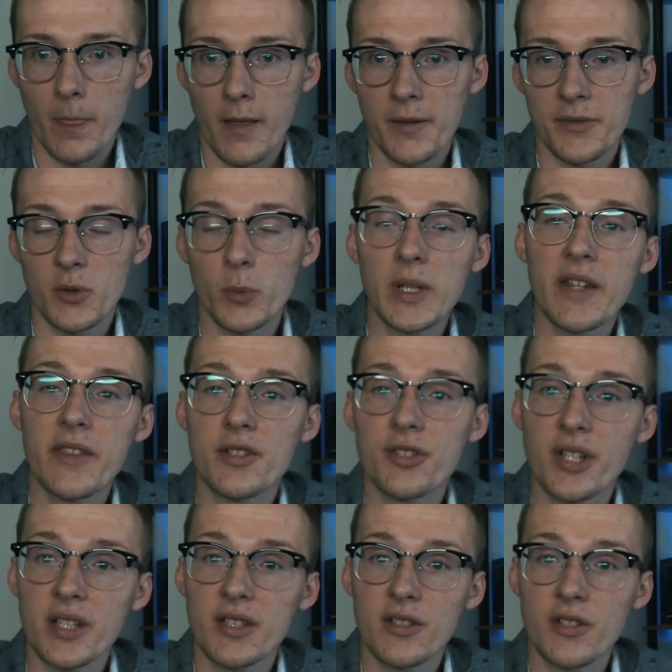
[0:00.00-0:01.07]
So we got the
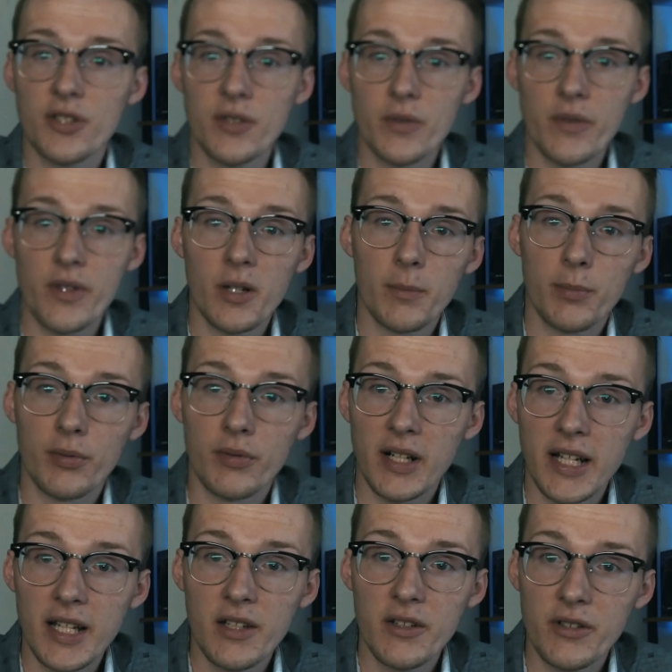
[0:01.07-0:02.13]
chance to shoot their
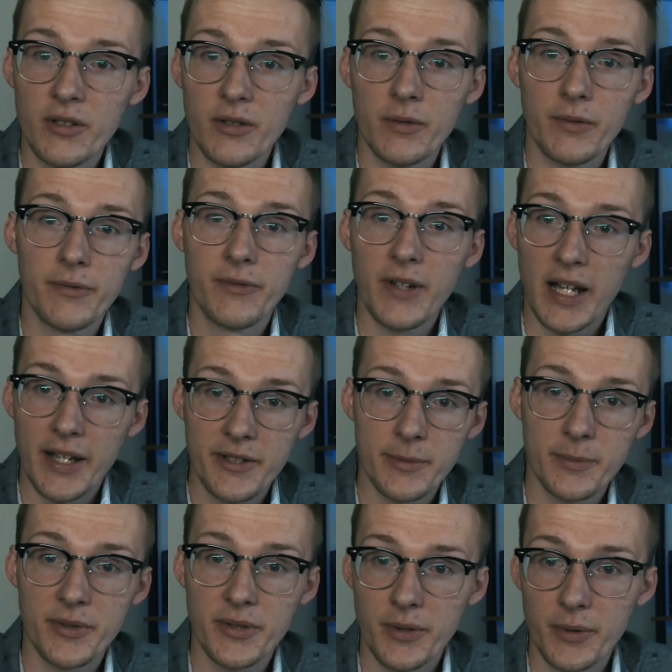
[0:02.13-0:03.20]
brand new Phantom
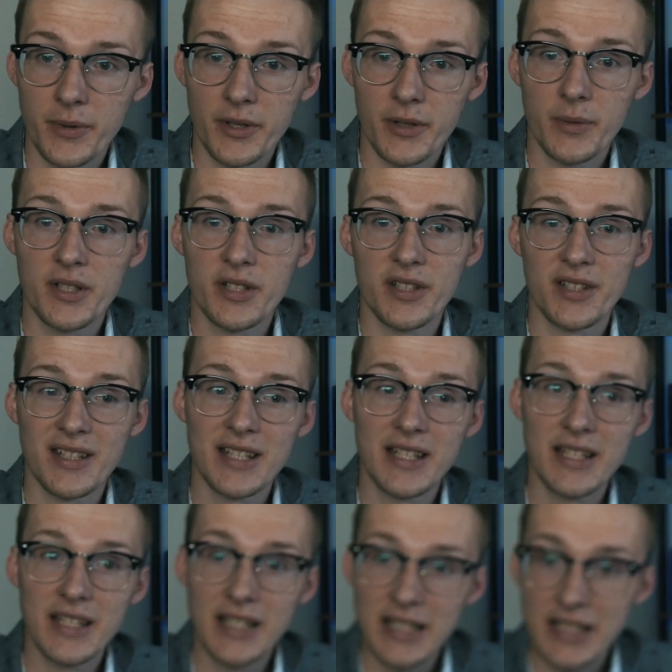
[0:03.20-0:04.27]
scooter, which is
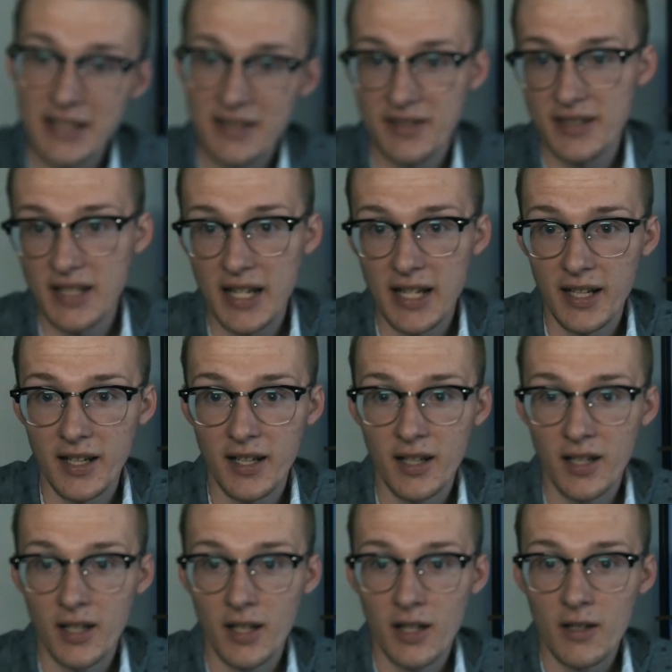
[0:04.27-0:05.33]
insane.
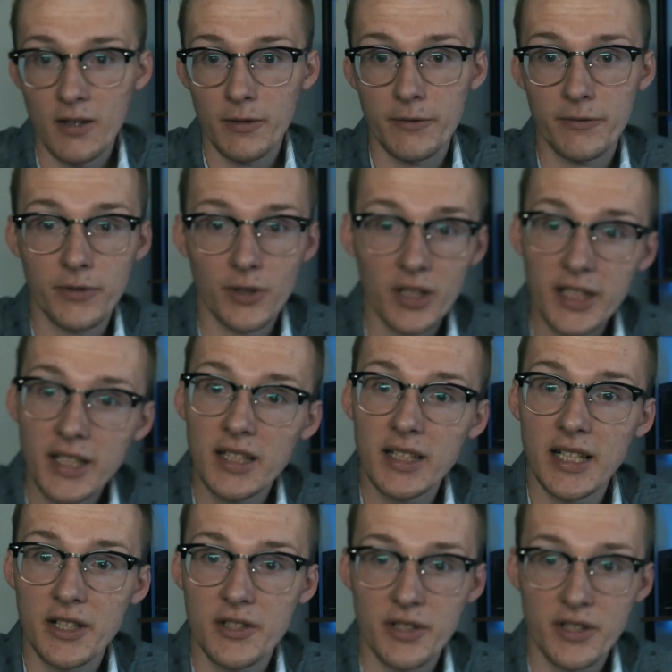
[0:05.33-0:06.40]
Fully
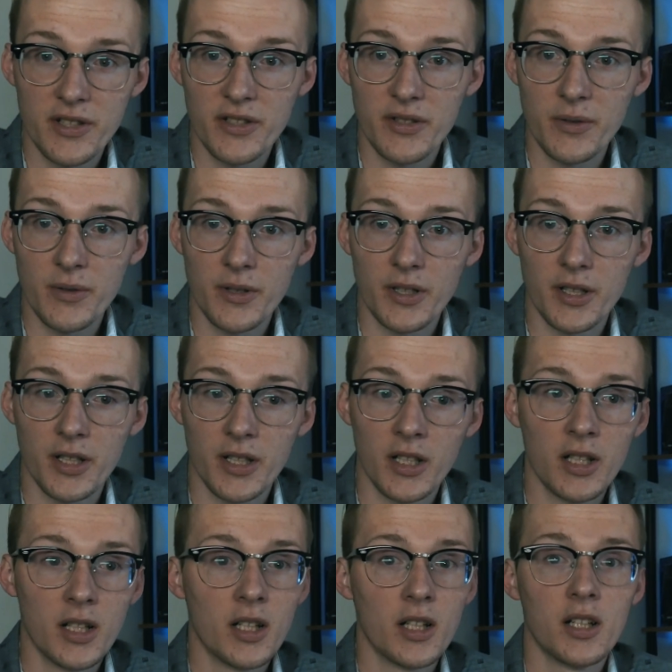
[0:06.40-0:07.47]
electric scooter,
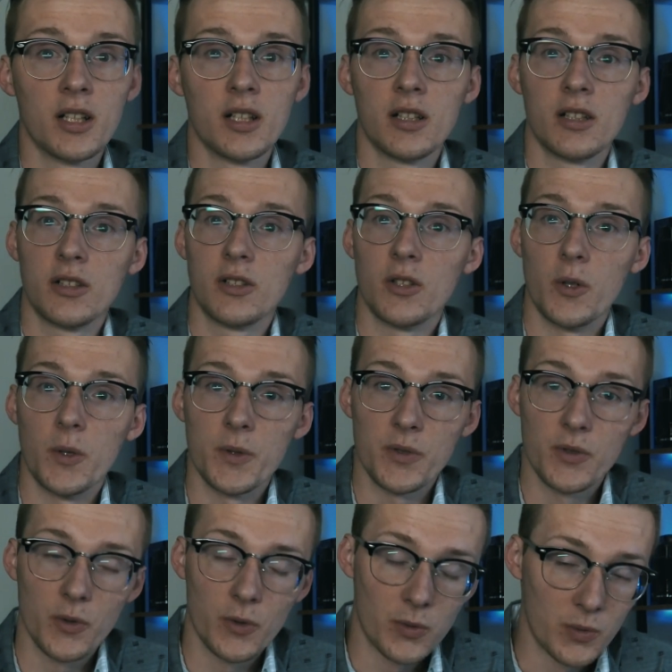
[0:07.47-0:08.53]
goes
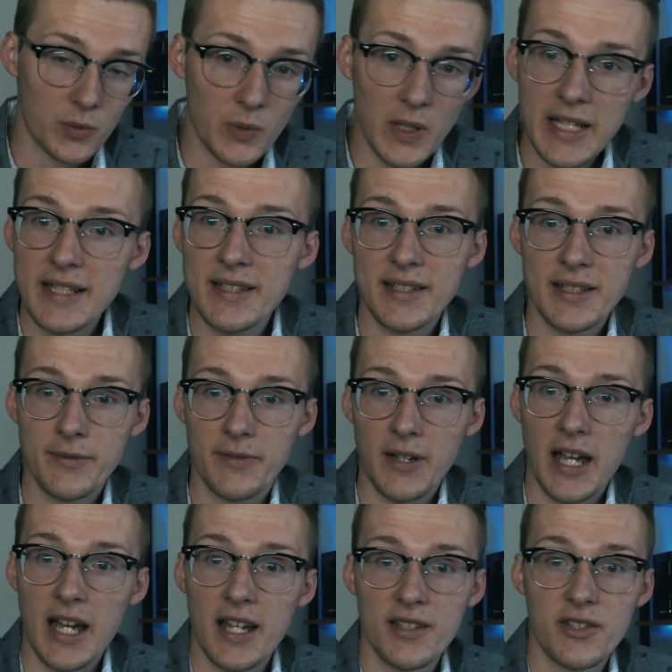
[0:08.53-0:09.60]
crazy
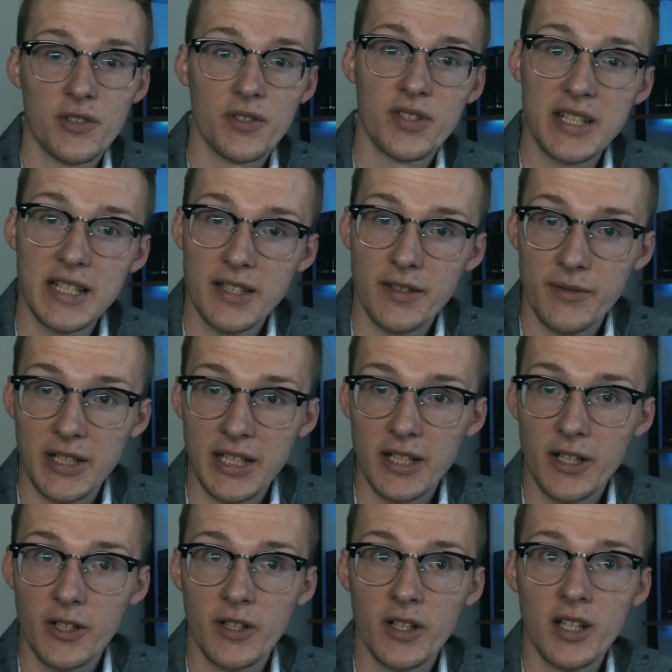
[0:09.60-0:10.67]
fast, you'll see in the
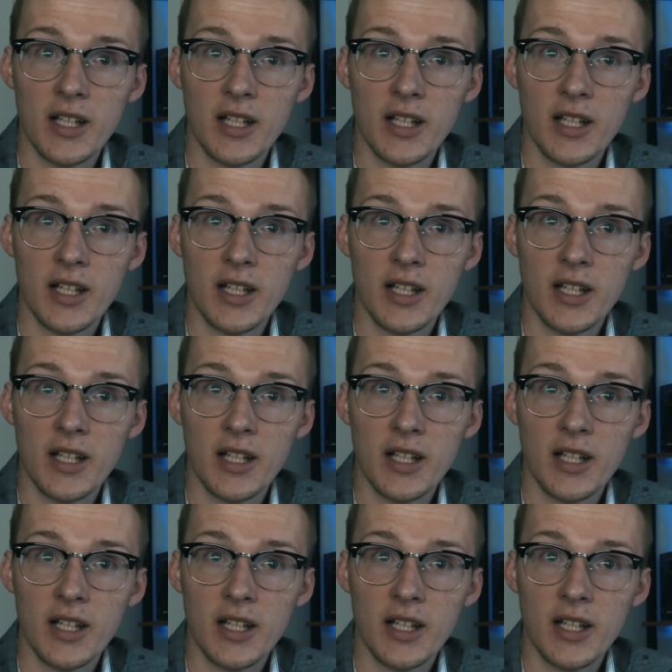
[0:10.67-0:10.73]
video.